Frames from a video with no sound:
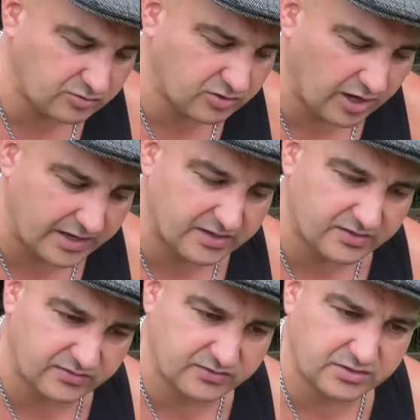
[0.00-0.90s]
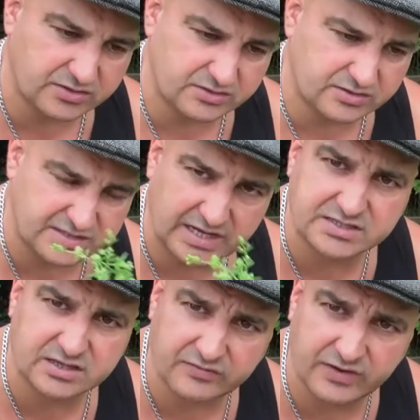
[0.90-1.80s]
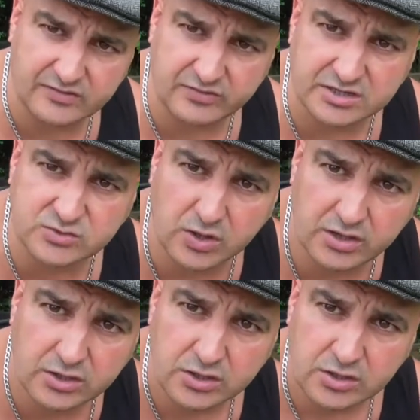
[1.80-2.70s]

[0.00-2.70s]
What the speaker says: do like the taste and the flavour of this one,